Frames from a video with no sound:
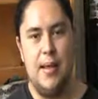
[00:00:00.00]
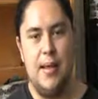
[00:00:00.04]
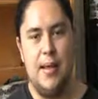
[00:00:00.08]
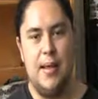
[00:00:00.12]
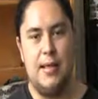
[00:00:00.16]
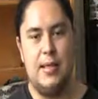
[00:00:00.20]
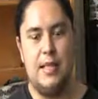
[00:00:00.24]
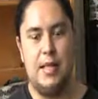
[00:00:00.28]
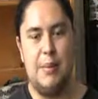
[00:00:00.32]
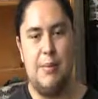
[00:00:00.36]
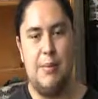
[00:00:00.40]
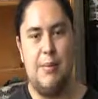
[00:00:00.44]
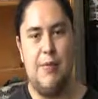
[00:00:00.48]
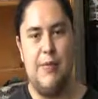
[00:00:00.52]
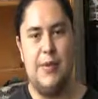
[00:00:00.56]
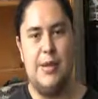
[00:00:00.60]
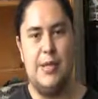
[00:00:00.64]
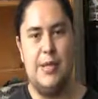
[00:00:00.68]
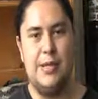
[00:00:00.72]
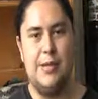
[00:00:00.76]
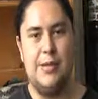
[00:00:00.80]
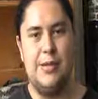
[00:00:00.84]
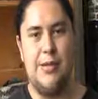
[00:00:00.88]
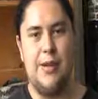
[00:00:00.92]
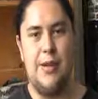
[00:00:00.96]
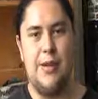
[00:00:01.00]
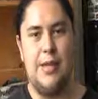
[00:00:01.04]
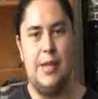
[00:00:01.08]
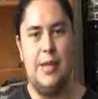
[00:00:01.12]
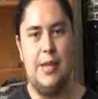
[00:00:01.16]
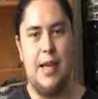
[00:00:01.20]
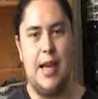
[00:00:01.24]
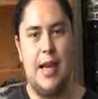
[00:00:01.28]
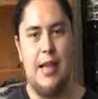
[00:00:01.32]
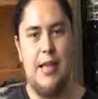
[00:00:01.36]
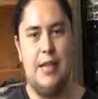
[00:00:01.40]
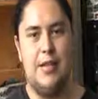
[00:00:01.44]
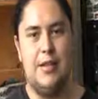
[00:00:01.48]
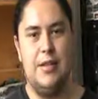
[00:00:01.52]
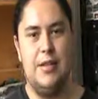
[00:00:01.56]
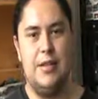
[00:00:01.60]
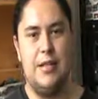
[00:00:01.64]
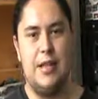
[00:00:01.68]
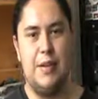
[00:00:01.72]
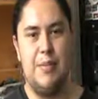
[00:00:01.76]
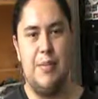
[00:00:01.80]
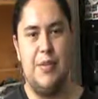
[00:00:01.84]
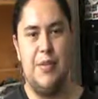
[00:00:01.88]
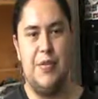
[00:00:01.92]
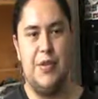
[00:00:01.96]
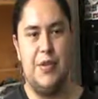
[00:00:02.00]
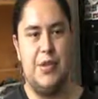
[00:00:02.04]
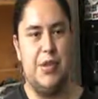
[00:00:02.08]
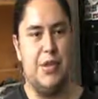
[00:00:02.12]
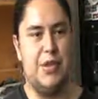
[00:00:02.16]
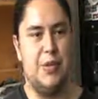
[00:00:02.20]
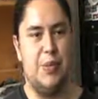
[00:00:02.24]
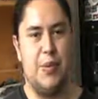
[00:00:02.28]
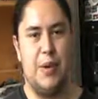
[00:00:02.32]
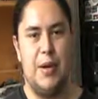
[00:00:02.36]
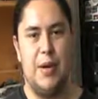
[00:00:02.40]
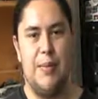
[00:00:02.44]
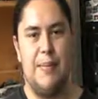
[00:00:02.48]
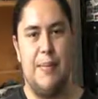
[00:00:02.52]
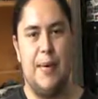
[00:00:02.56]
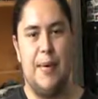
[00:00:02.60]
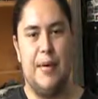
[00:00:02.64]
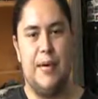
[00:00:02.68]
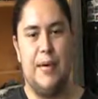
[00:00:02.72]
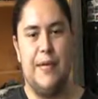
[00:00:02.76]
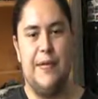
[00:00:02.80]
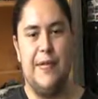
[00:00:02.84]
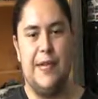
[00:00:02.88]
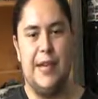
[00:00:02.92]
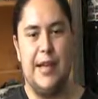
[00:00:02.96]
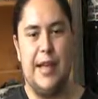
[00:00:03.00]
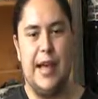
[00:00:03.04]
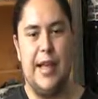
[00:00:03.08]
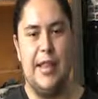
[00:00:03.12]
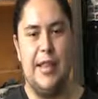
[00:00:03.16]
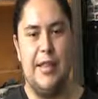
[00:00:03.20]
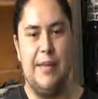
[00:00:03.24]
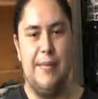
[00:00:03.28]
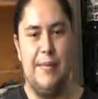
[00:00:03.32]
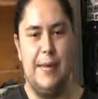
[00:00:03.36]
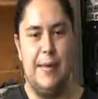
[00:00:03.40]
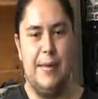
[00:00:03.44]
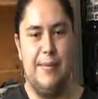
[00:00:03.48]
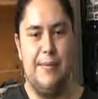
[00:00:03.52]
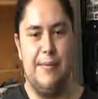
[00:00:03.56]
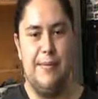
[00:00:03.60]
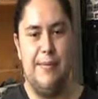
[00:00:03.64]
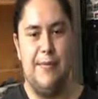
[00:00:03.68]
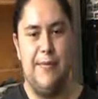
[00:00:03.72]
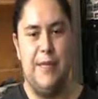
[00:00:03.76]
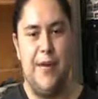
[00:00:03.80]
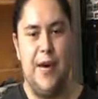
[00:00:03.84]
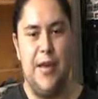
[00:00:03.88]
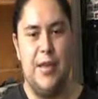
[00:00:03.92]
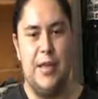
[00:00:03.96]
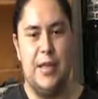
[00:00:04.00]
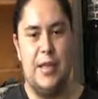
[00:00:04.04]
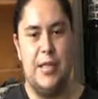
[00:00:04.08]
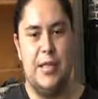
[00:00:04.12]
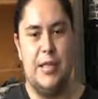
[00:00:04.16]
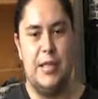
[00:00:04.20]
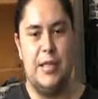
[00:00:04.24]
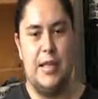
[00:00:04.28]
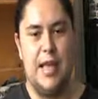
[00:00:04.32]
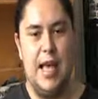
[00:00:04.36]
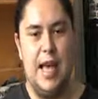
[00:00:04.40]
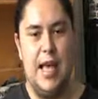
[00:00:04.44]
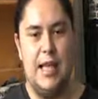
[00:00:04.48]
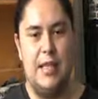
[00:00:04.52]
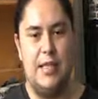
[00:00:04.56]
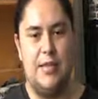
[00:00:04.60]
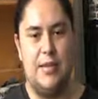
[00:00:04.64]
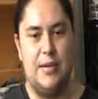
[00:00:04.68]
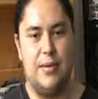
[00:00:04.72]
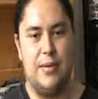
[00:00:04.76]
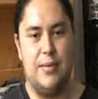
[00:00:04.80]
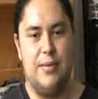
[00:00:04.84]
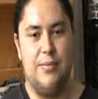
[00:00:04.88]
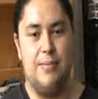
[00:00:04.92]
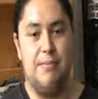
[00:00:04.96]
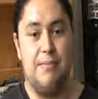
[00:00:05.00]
Some of us enjoy the challenge, some of us just want a model of a Gundam and find this as a hassle.